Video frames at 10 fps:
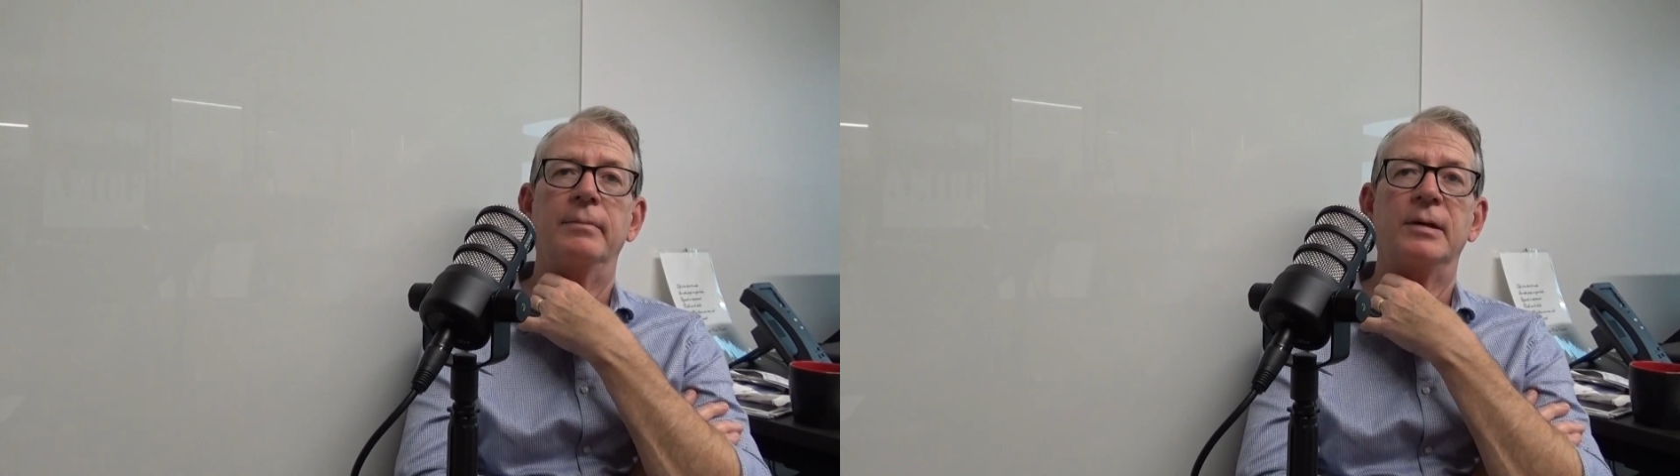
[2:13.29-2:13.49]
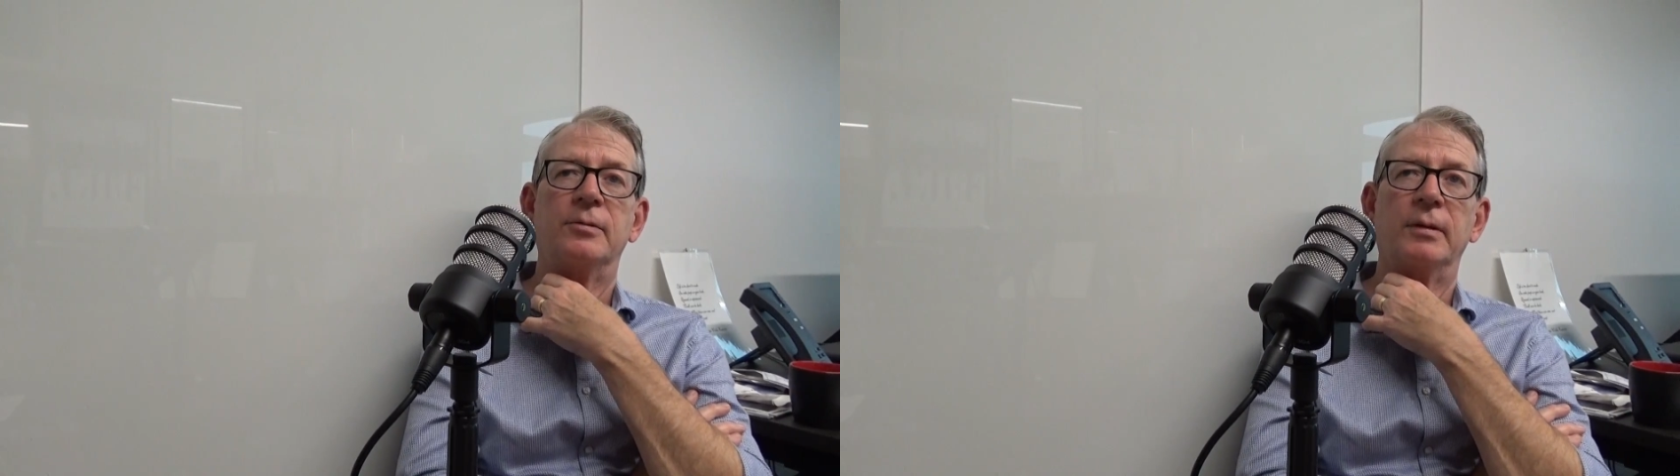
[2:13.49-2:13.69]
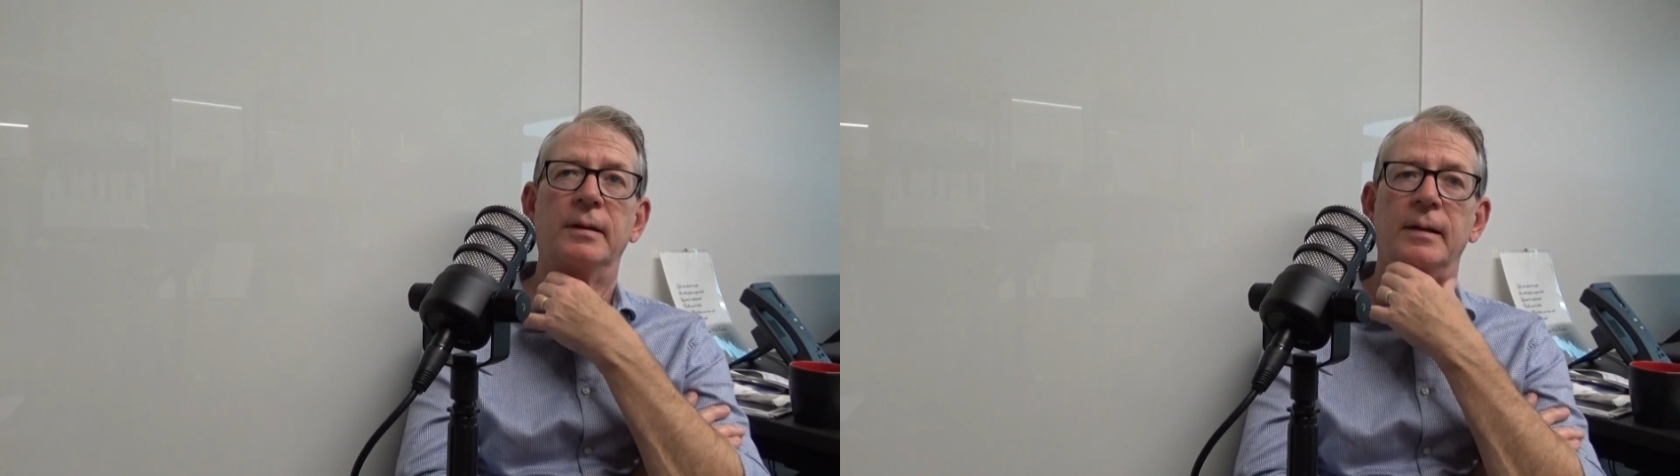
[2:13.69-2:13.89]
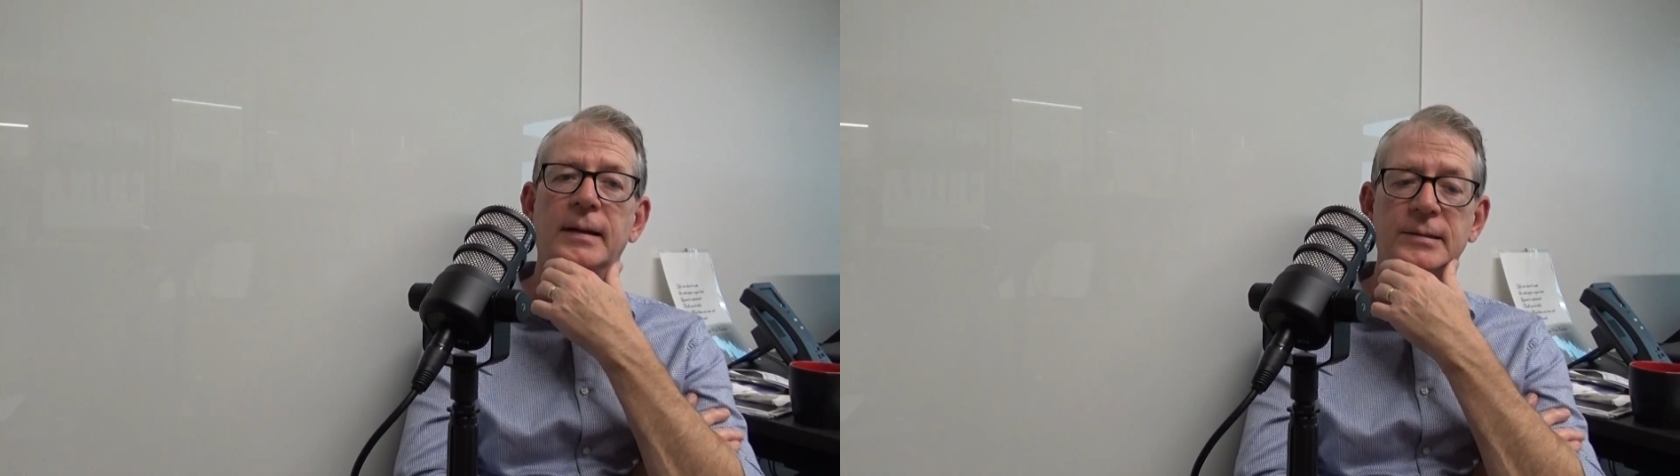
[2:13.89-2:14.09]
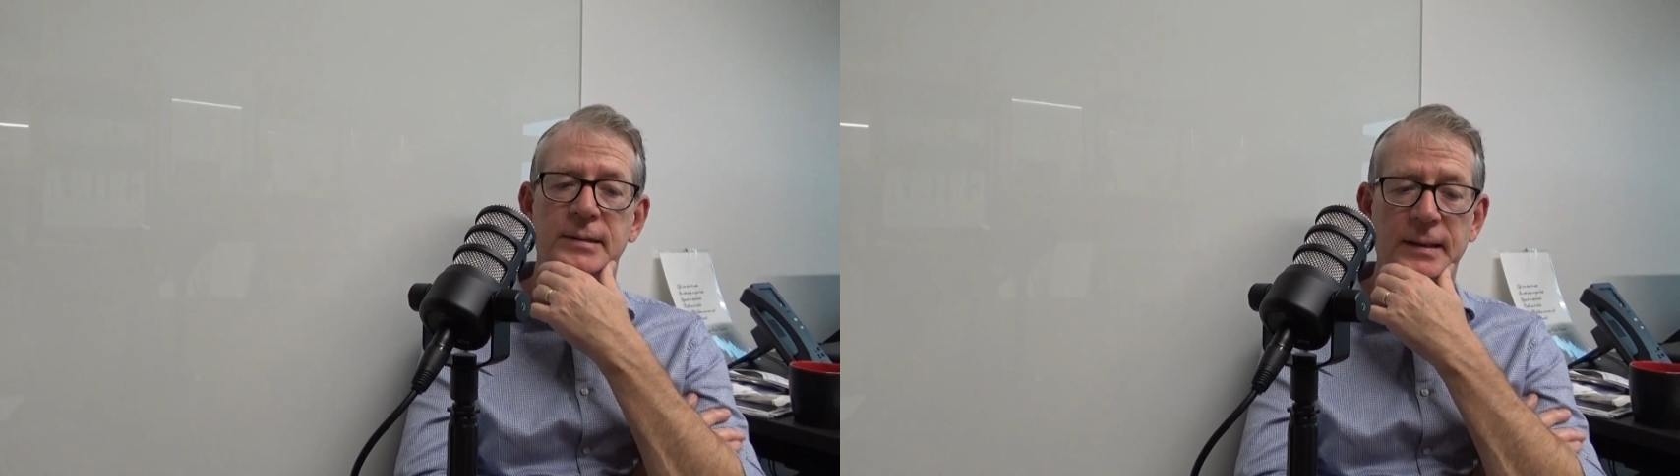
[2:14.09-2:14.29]
between the
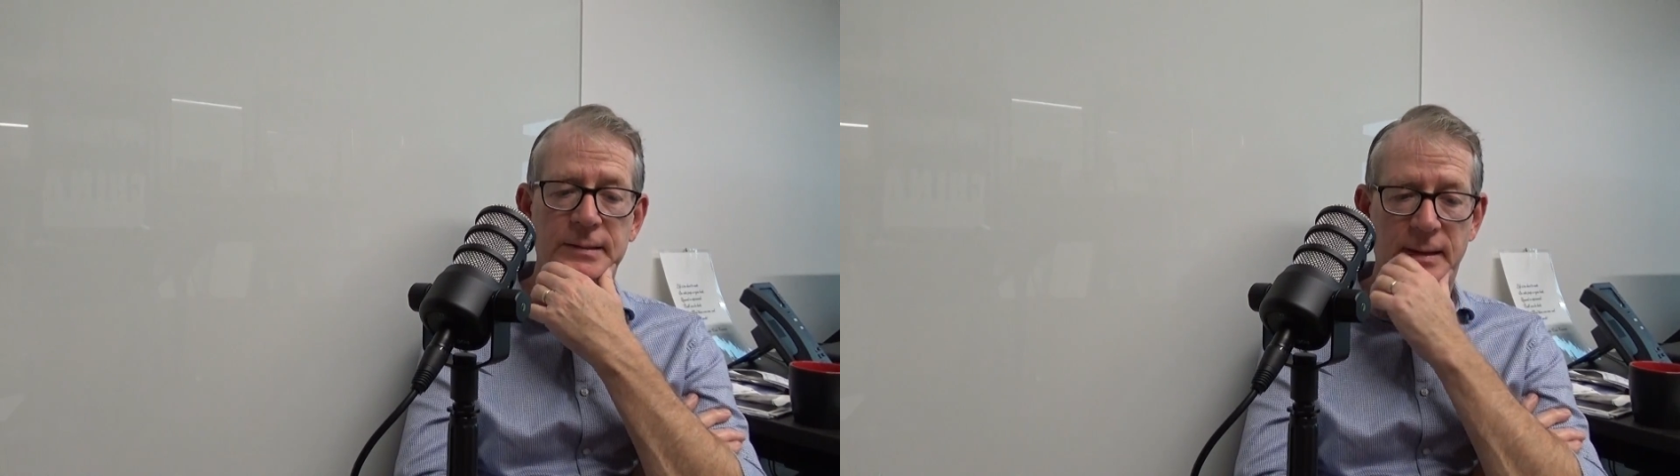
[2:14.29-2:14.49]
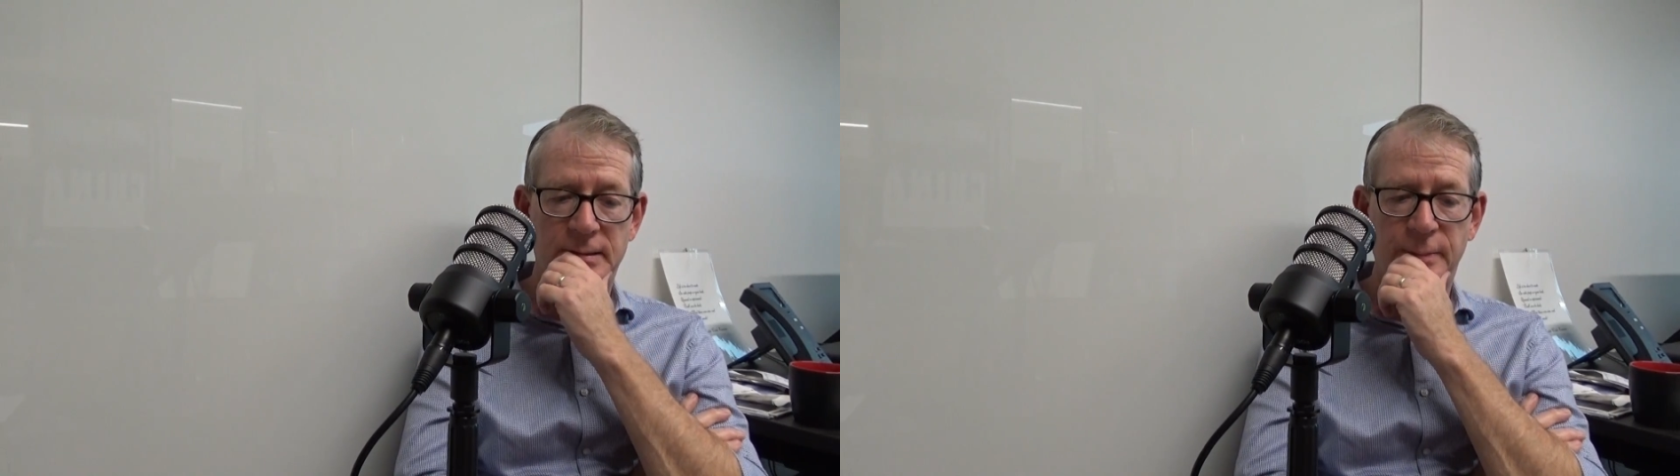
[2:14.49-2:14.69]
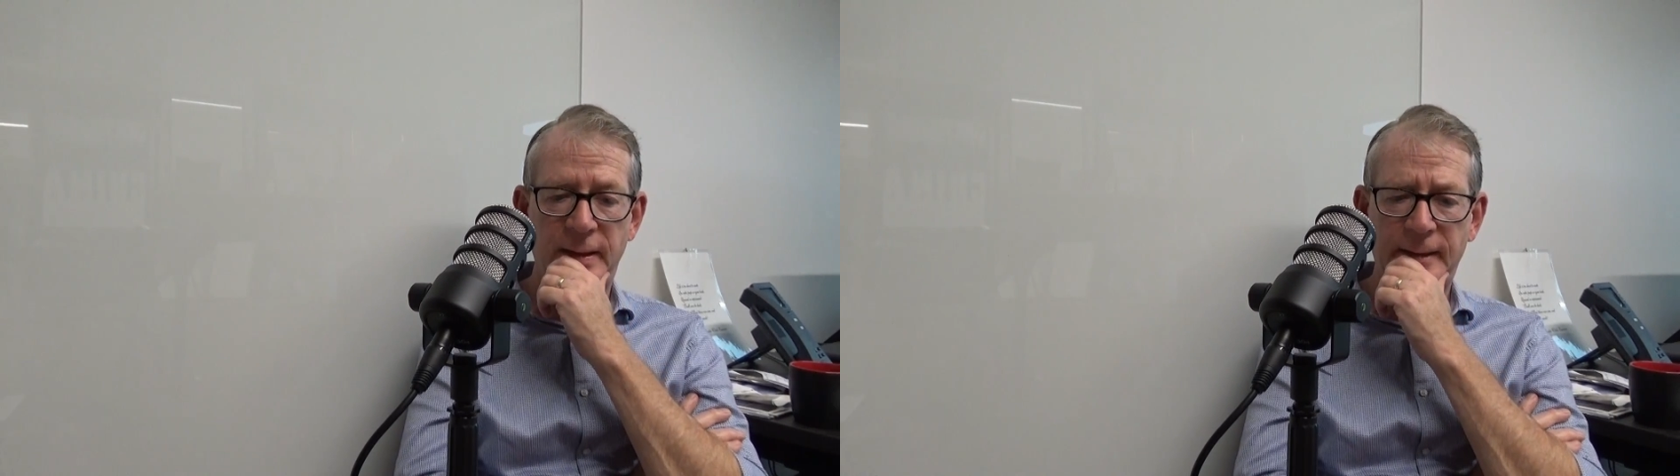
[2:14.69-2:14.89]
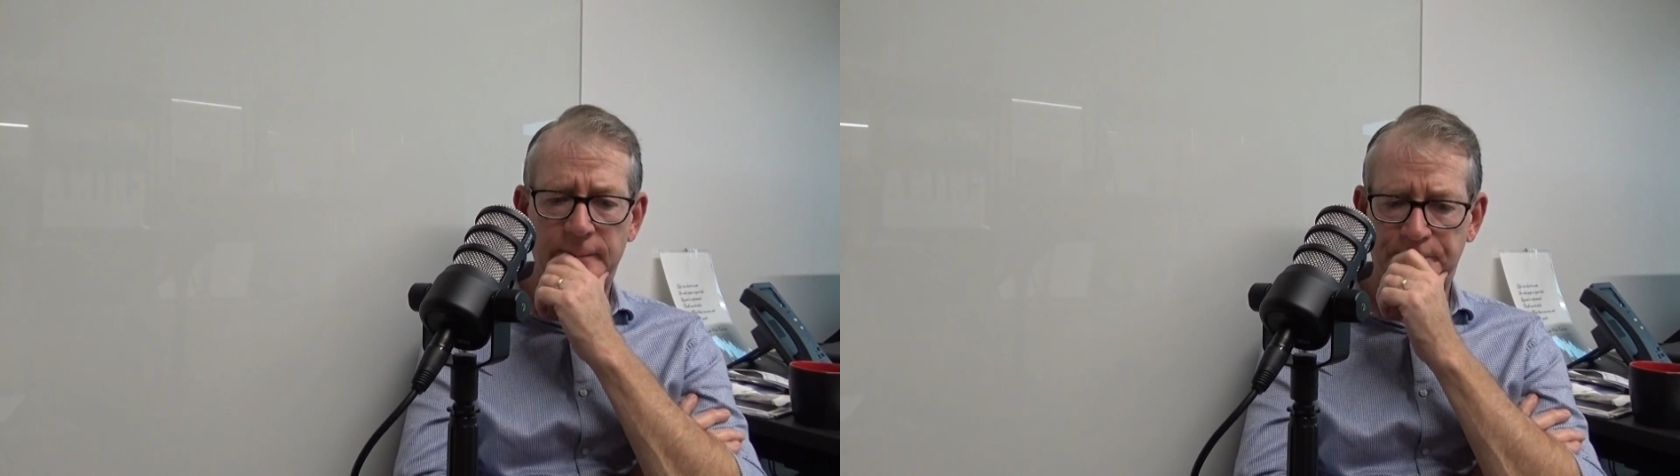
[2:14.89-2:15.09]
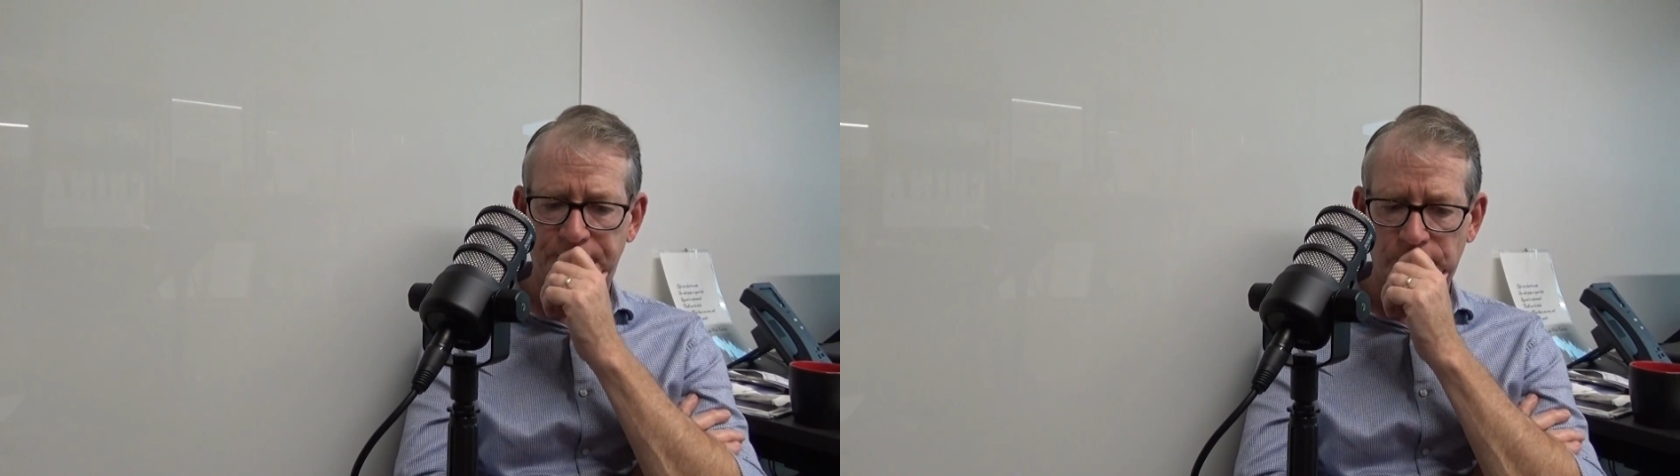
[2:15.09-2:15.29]
United States and Japan,